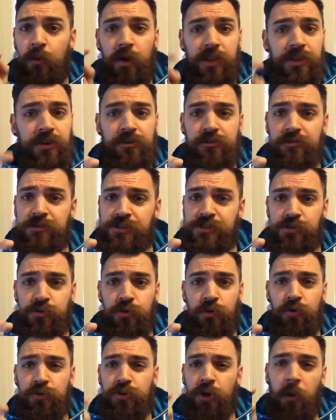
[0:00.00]
Whether you're in
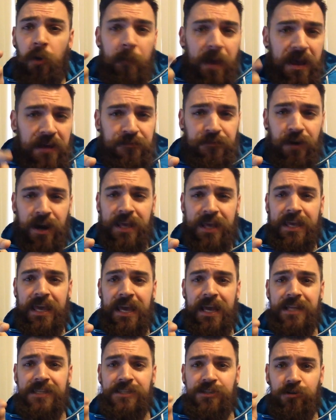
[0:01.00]
school, don't make fun of
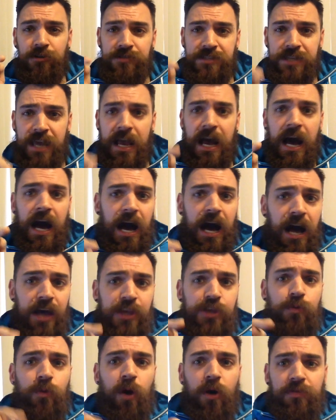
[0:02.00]
kids. Don't say, haha,
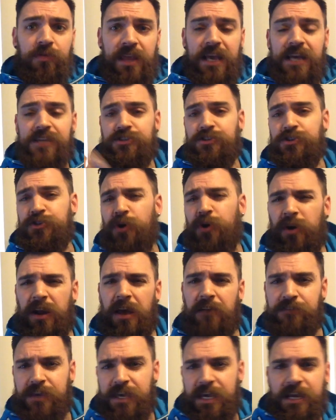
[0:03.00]
you own this, or you don't
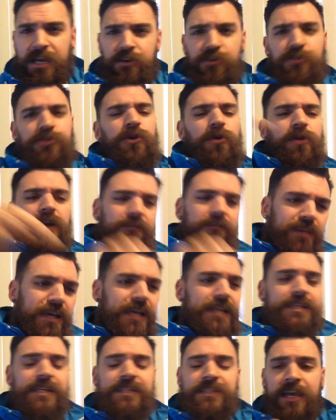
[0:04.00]
have heat, or you don't have
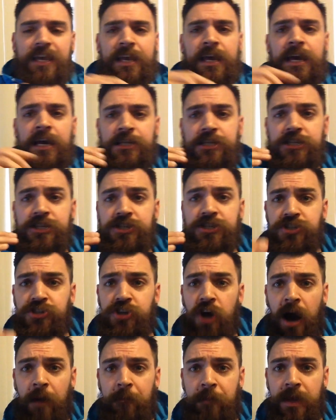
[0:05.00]
Yeezys. Like, just
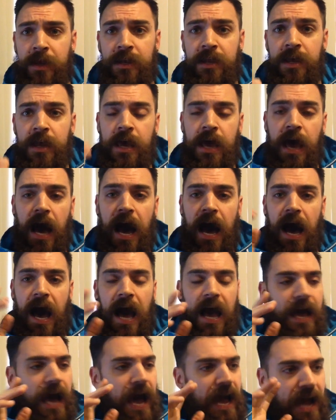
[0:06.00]
stop it.
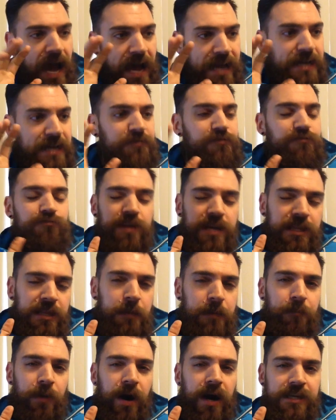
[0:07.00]
I, I, I, it
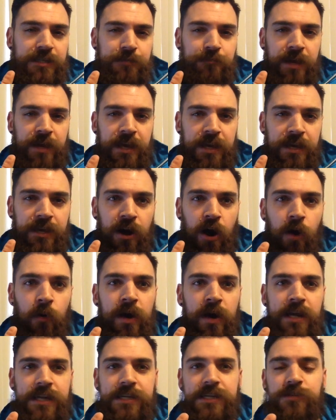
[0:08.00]
really bugs me, you
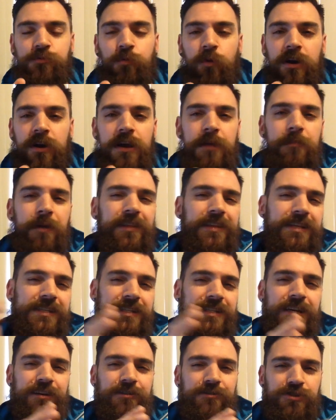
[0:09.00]
know. Just worry about the
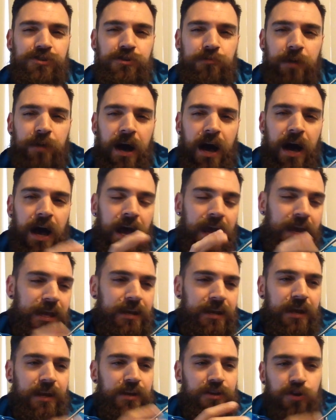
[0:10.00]
sneakers you buy
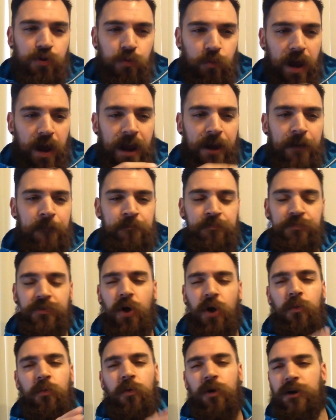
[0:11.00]
and, and you wear.
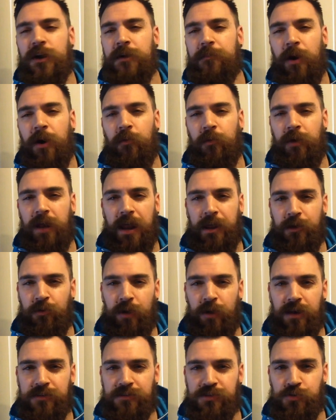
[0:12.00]
Don't worry about what
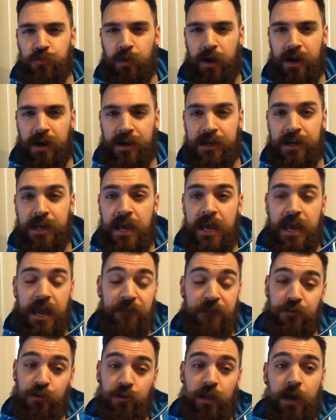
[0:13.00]
anyone else is wearing.
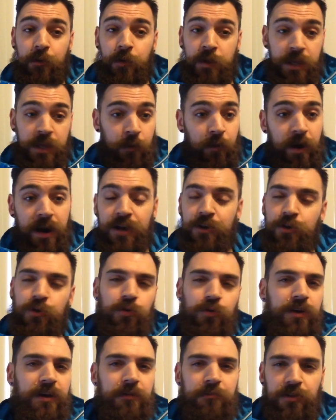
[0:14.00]
If you like what they're wearing,
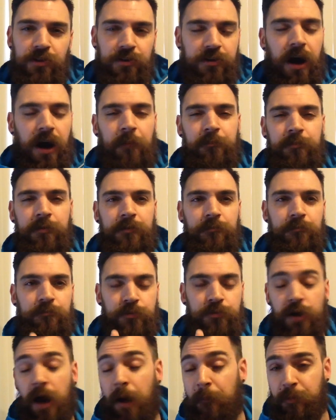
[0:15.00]
cool, give them a little compliment
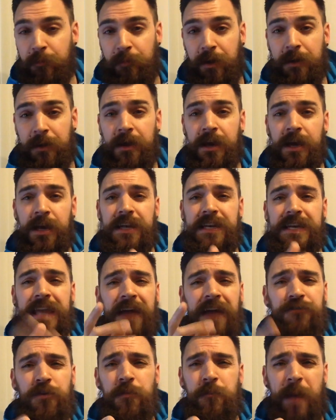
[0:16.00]
compliment.
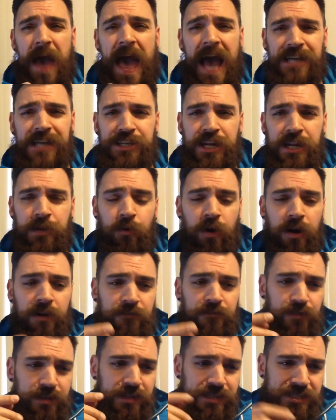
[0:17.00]
Never bash
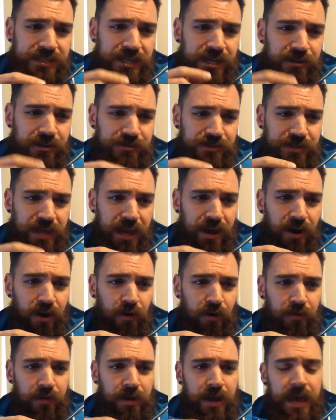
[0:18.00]
anyone for the sneakers they
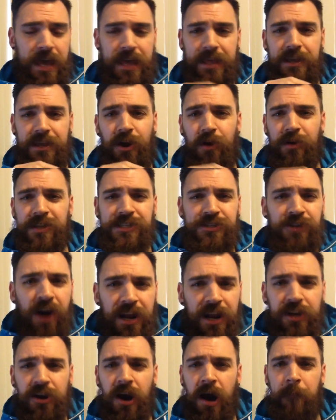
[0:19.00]
own. You know, it's
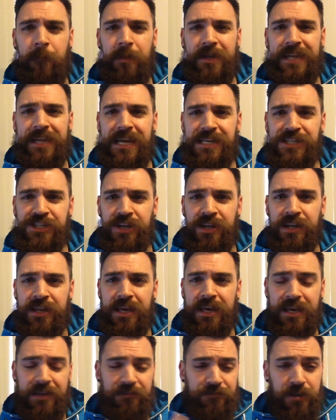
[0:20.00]
not a
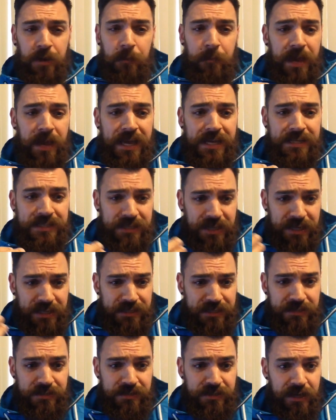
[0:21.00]
competition. It, to me, it's
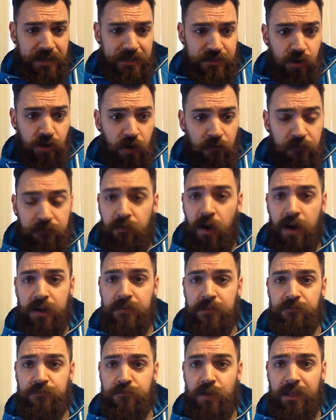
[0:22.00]
it's it's all fun
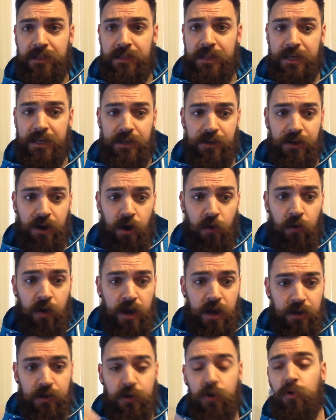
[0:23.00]
and friendly. You know,
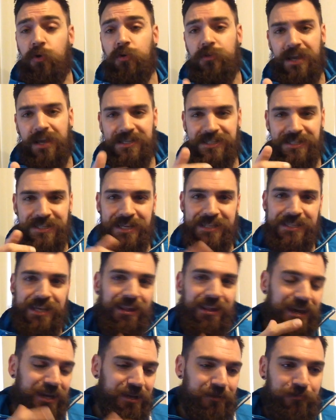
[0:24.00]
cool, nice sneaks.
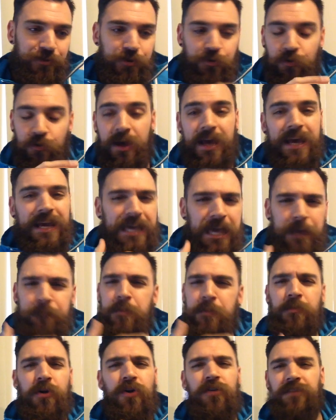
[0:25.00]
I like them. Cool.
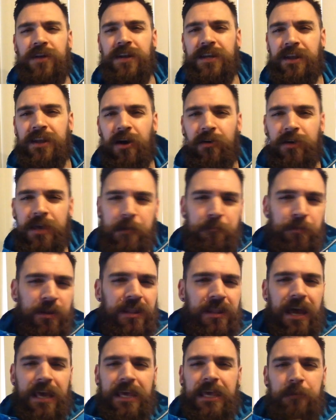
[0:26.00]
Keep it moving. You know, keep it
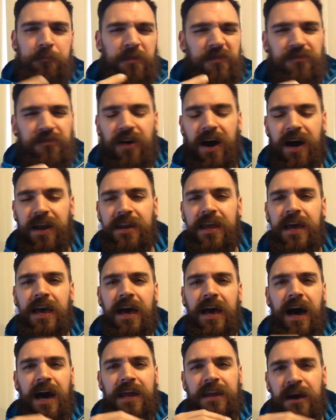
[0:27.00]
light, keep it fun.
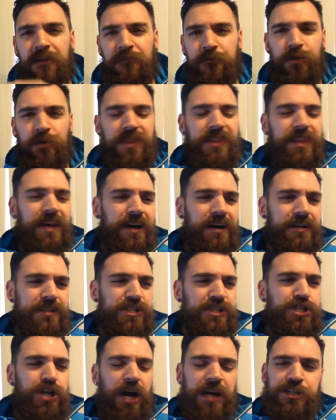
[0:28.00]
Enough with the
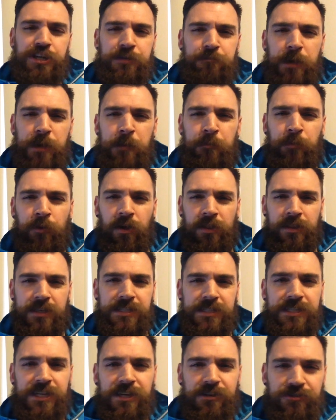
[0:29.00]
judging people on the
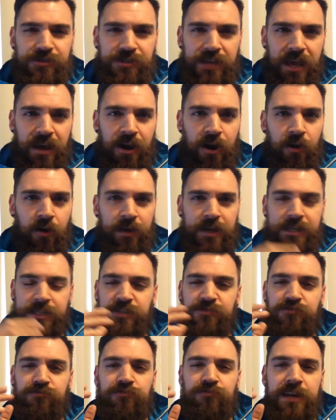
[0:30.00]
sneakers they own. It
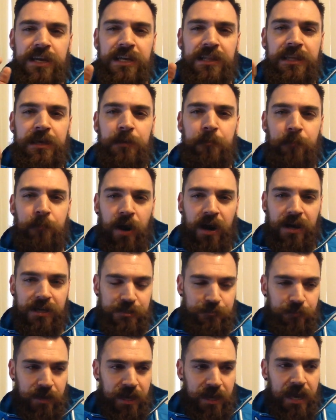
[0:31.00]
just really
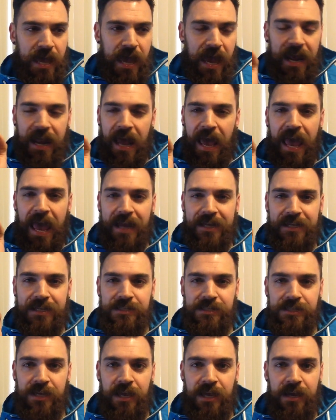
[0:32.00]
bugs me, and I hate to
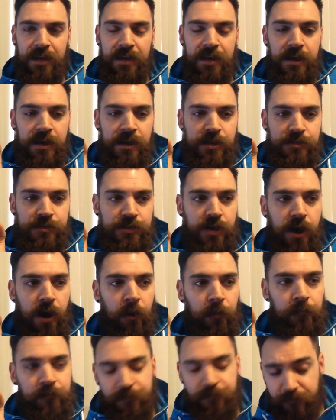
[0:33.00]
see it.
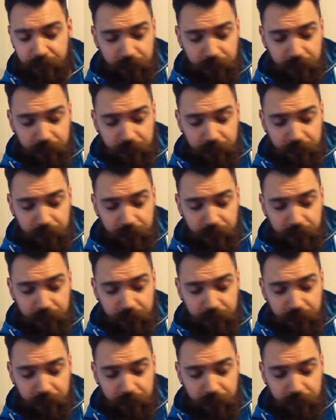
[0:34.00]
So,